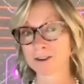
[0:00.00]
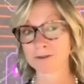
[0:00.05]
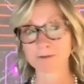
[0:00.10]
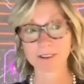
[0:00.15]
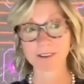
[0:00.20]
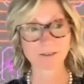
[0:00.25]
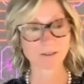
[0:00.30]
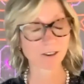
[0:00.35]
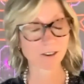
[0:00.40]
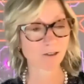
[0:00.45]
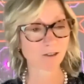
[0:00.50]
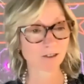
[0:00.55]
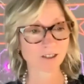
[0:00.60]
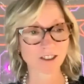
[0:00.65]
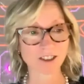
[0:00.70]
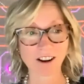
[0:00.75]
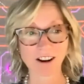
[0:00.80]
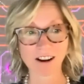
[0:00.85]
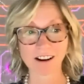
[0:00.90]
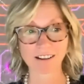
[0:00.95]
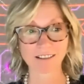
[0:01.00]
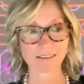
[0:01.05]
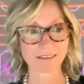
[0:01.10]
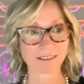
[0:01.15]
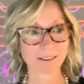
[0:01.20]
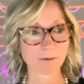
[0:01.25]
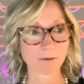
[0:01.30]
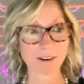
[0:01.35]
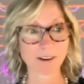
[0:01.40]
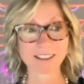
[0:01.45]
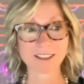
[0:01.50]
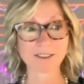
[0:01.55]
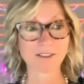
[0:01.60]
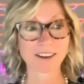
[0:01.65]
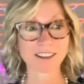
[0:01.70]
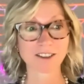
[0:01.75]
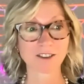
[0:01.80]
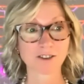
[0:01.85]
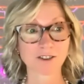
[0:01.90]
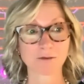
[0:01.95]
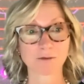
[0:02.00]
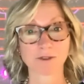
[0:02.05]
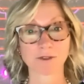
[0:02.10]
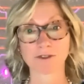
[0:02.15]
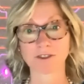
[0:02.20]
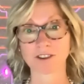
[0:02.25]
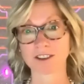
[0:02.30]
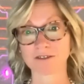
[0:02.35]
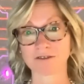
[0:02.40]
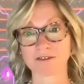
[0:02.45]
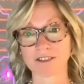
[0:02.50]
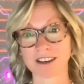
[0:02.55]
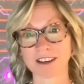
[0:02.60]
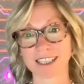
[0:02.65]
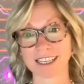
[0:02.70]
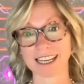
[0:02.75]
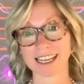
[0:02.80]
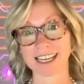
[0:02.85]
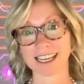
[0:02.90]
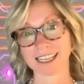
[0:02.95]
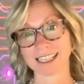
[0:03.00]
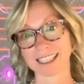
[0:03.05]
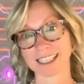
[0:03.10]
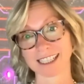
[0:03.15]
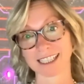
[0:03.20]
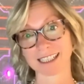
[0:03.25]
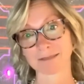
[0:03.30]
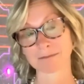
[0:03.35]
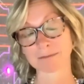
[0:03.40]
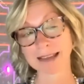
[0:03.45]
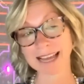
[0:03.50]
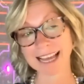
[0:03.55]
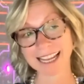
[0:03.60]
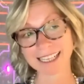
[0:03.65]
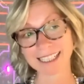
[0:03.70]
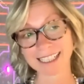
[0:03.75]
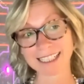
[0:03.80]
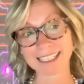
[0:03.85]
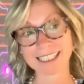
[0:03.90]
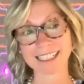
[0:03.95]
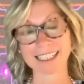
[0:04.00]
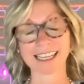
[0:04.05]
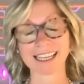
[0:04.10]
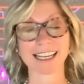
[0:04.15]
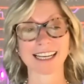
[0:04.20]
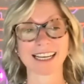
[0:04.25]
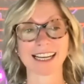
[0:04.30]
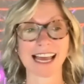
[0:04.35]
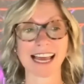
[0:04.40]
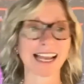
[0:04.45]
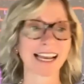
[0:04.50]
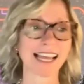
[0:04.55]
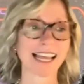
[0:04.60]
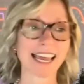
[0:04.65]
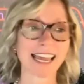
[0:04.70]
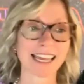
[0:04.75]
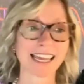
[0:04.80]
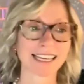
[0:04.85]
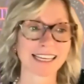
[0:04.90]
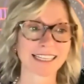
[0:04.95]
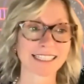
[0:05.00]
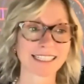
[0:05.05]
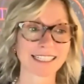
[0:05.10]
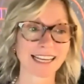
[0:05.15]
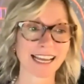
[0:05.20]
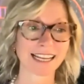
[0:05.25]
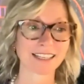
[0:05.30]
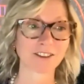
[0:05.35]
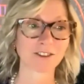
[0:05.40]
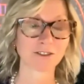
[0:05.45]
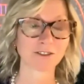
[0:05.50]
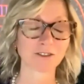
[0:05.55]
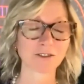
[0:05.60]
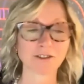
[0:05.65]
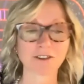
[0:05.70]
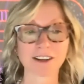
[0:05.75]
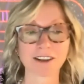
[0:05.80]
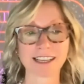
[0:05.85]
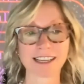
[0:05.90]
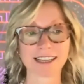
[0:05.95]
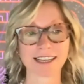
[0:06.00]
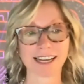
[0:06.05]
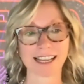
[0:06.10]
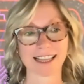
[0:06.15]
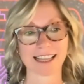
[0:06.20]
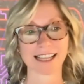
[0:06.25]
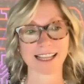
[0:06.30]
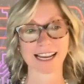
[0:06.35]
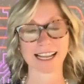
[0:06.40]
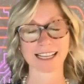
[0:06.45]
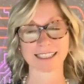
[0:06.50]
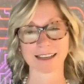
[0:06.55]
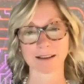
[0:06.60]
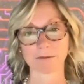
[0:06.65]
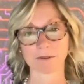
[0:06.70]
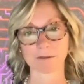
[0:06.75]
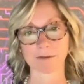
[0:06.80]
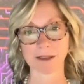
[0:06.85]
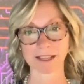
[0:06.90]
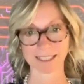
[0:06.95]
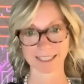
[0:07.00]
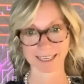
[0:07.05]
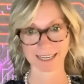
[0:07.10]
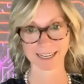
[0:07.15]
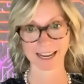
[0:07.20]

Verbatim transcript: We've launched our the world's first humanoid fronted band in LA and, and New York in, in the last couple of months.